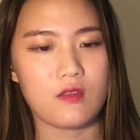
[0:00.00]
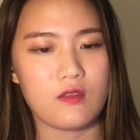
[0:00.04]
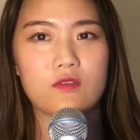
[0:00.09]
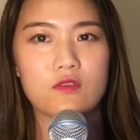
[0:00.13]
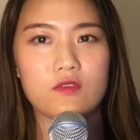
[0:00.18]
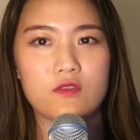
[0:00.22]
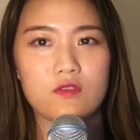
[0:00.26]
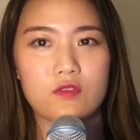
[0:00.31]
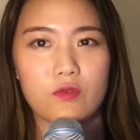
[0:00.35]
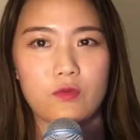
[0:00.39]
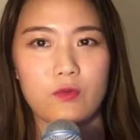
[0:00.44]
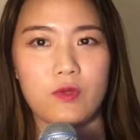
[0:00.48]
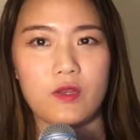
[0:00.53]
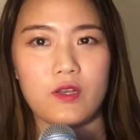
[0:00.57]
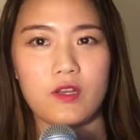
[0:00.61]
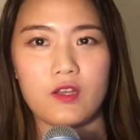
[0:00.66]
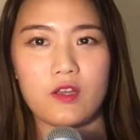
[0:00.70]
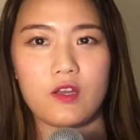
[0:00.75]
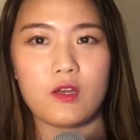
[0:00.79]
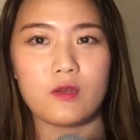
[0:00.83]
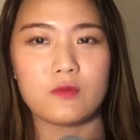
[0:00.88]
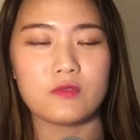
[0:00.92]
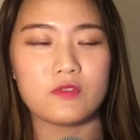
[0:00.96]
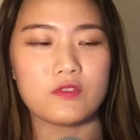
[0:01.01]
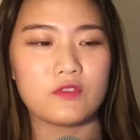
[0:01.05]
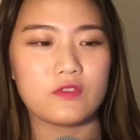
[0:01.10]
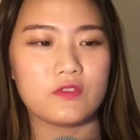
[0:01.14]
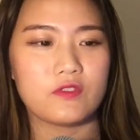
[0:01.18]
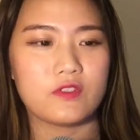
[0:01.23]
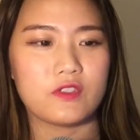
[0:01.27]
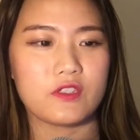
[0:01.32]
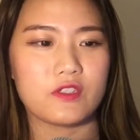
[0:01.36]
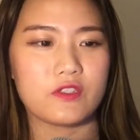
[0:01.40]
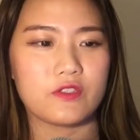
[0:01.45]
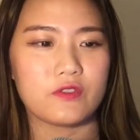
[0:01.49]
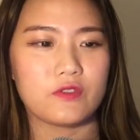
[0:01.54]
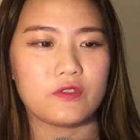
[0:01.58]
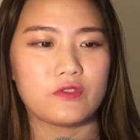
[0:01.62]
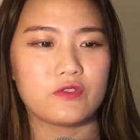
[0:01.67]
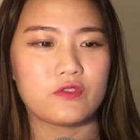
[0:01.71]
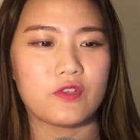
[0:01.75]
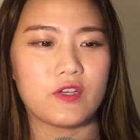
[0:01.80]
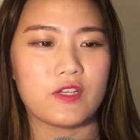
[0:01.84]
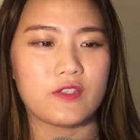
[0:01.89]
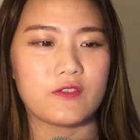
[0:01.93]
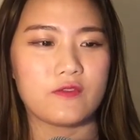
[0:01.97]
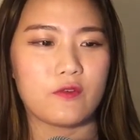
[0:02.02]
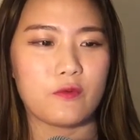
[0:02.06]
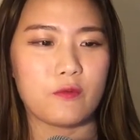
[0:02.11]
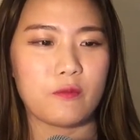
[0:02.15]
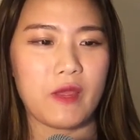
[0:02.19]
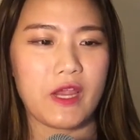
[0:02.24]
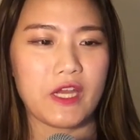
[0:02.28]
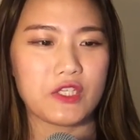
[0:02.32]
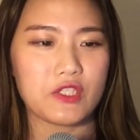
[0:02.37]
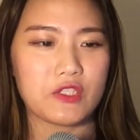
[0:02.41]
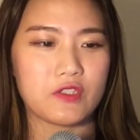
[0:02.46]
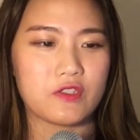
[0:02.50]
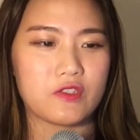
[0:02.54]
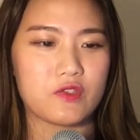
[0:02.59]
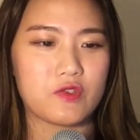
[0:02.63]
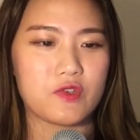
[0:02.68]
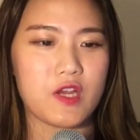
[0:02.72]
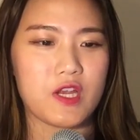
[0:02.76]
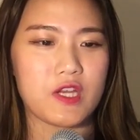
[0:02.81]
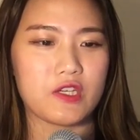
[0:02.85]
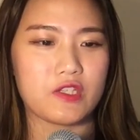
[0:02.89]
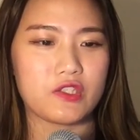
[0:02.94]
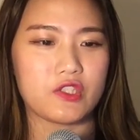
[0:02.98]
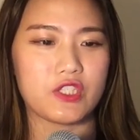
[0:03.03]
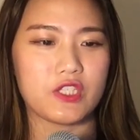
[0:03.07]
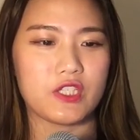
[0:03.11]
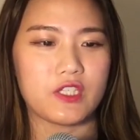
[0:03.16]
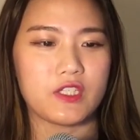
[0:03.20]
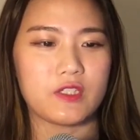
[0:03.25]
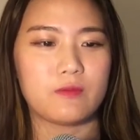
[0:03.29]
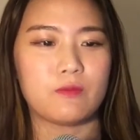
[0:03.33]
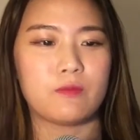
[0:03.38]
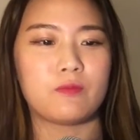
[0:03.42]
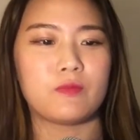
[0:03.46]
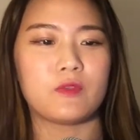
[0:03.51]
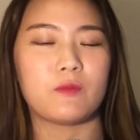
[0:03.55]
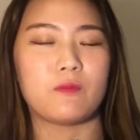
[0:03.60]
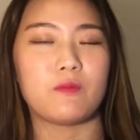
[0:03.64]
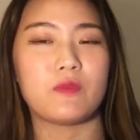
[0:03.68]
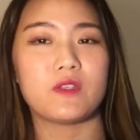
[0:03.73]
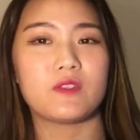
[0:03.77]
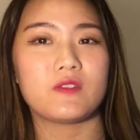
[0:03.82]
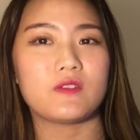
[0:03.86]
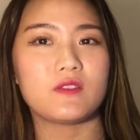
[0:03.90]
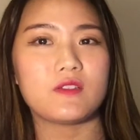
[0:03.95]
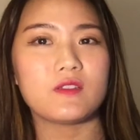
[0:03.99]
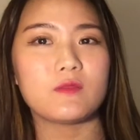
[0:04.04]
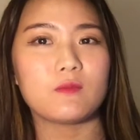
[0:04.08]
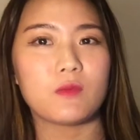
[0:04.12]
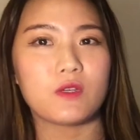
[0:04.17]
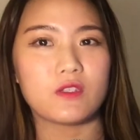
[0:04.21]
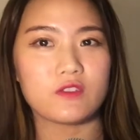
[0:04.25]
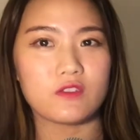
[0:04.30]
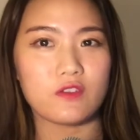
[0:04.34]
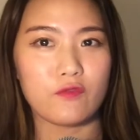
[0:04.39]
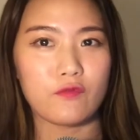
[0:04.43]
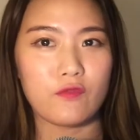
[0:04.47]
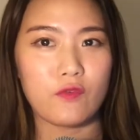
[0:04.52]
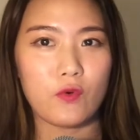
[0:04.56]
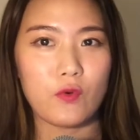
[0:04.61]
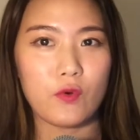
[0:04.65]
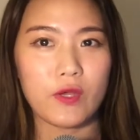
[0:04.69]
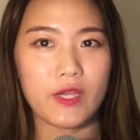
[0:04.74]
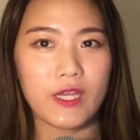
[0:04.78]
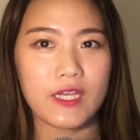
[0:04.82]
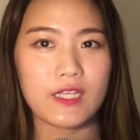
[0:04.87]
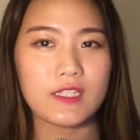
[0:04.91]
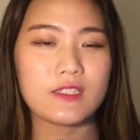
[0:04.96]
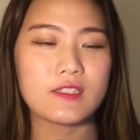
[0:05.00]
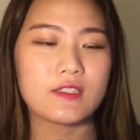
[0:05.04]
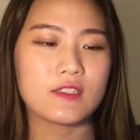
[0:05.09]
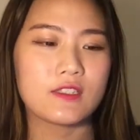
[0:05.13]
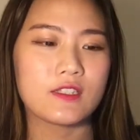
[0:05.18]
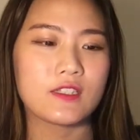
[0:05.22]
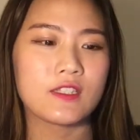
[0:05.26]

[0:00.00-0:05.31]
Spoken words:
So when it comes to digital transformation strategy, the business must avoid